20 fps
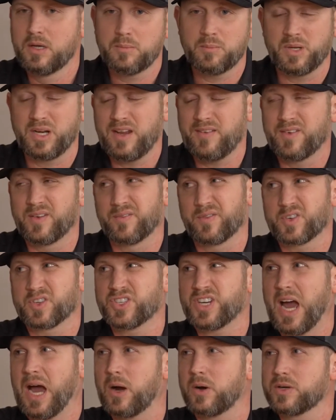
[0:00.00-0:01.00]
But even for
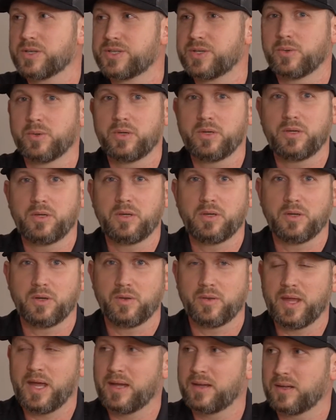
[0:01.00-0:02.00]
showers, you know,
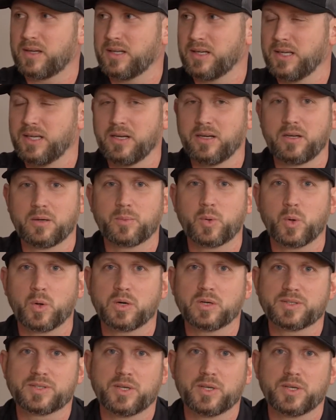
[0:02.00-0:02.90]
that can get in your pores.